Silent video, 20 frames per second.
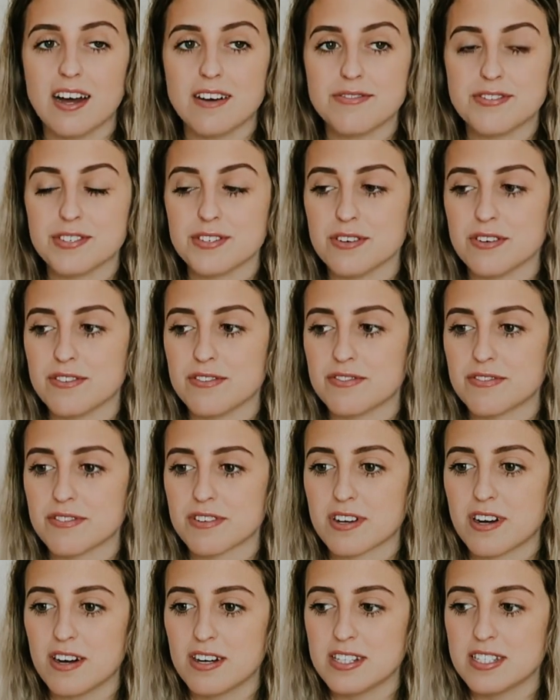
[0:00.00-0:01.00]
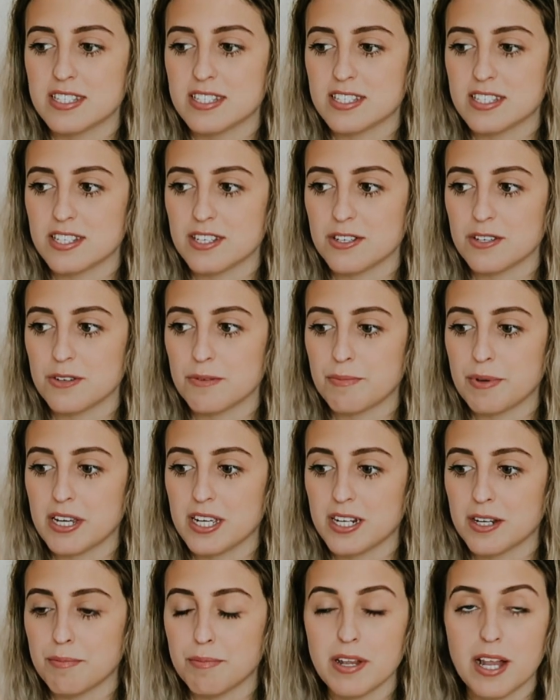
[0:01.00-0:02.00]
I've sort of got into
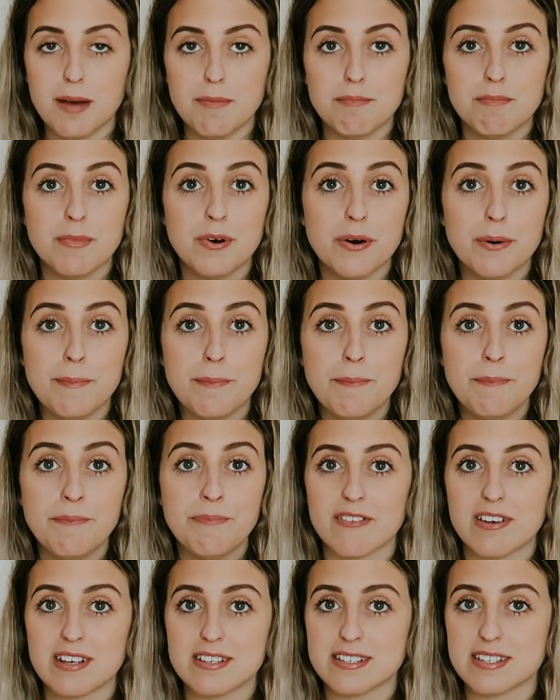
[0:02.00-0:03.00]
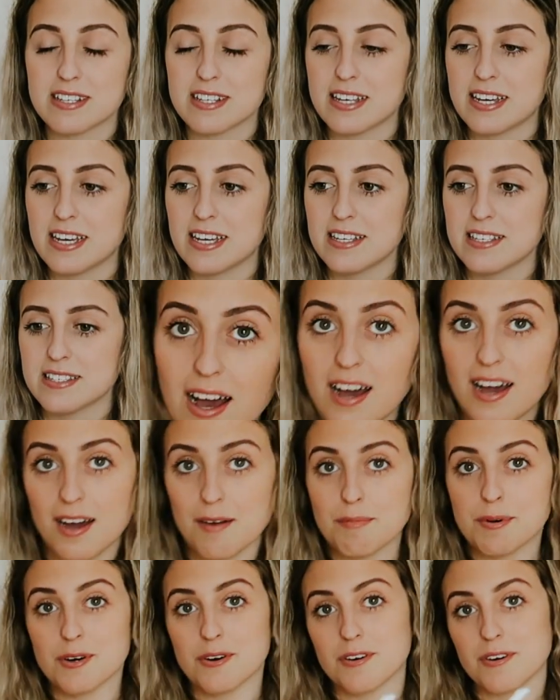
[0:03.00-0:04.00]
being a plant mum recently. I
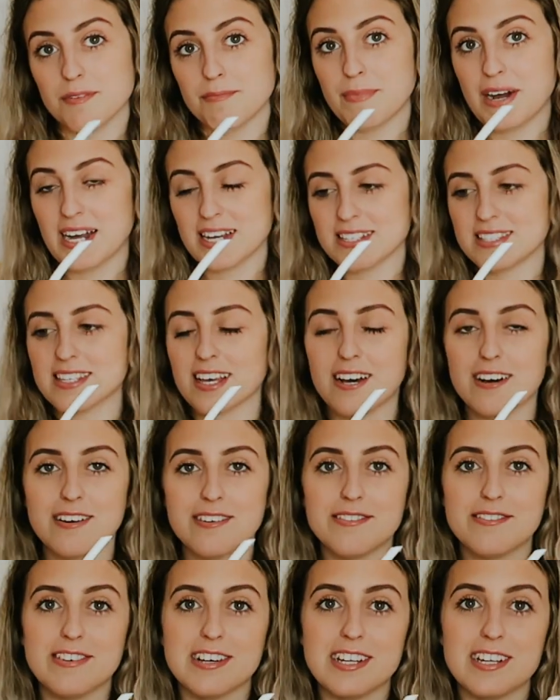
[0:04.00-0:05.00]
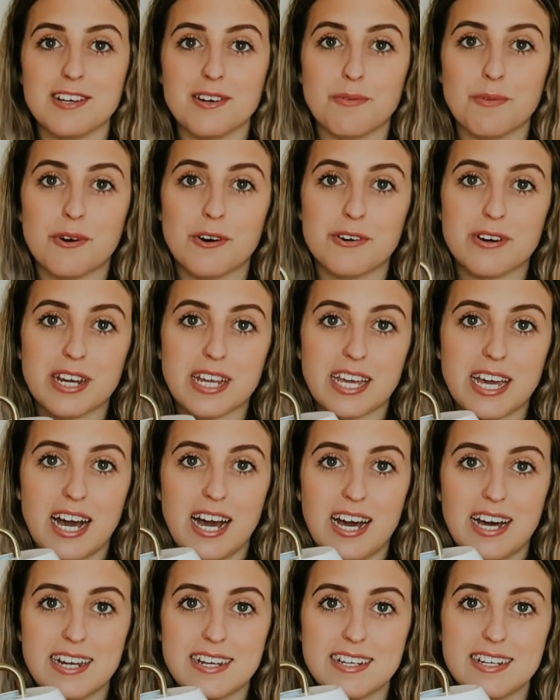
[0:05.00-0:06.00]
bought myself a little watering
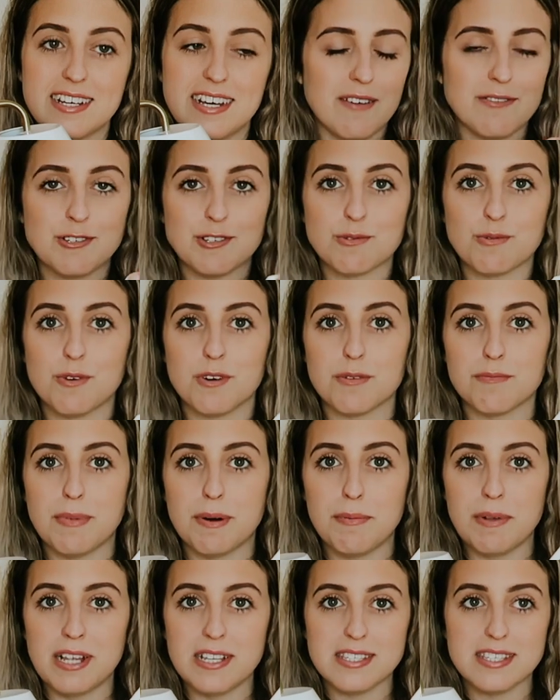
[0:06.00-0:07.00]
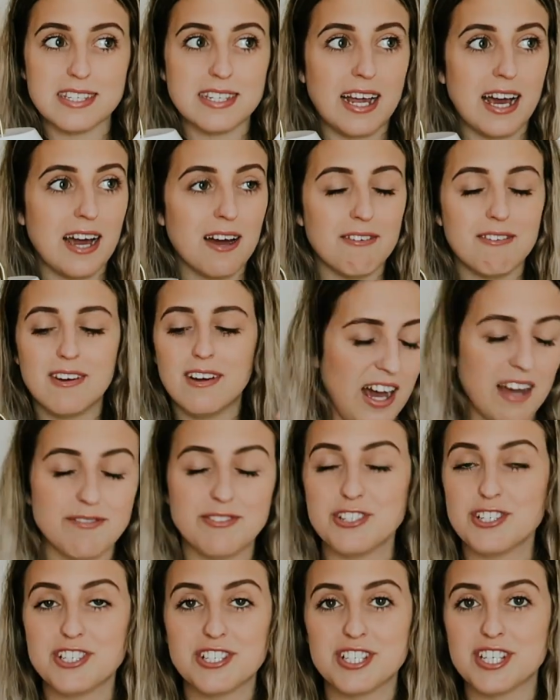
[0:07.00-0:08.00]
can. I've just watered my plants now. I've
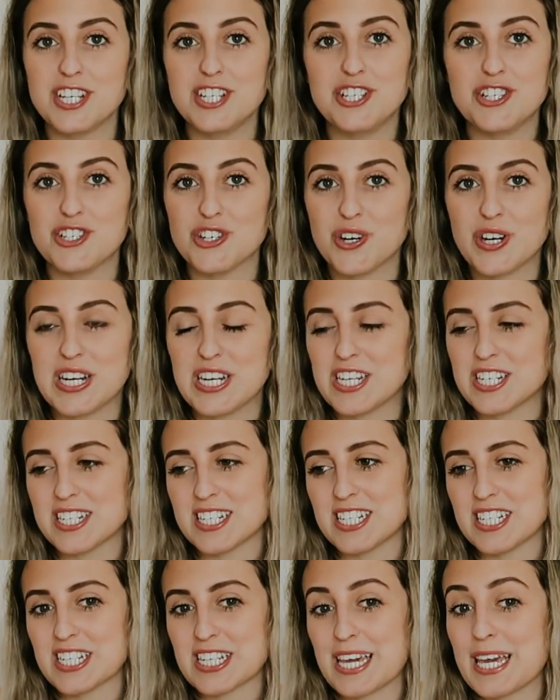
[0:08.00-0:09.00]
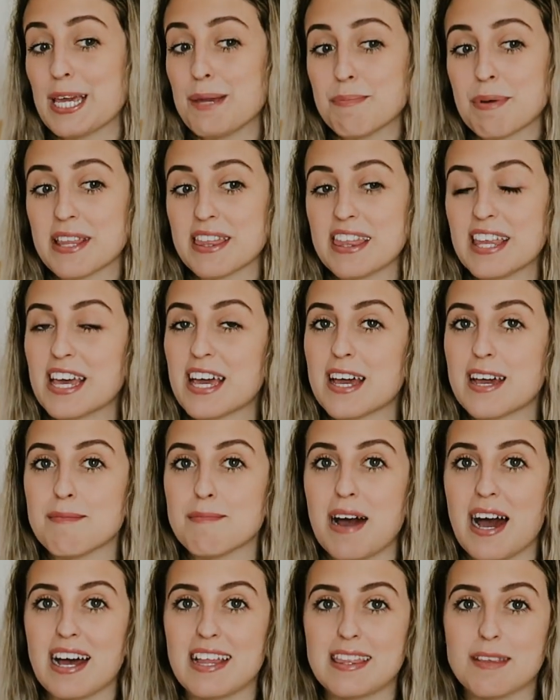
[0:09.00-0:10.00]
just enjoyed keeping them
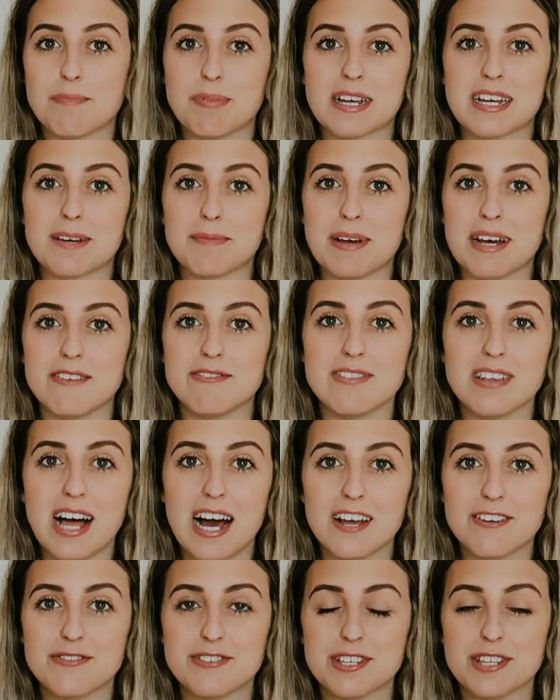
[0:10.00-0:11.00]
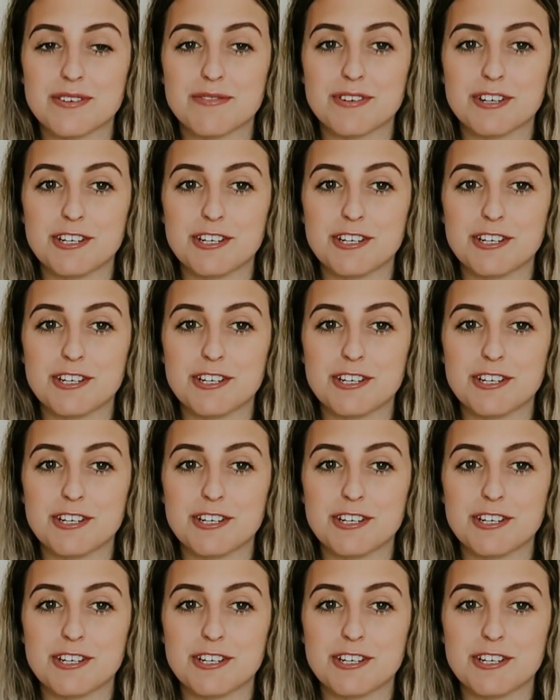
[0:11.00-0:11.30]
and they bring a bit of life to the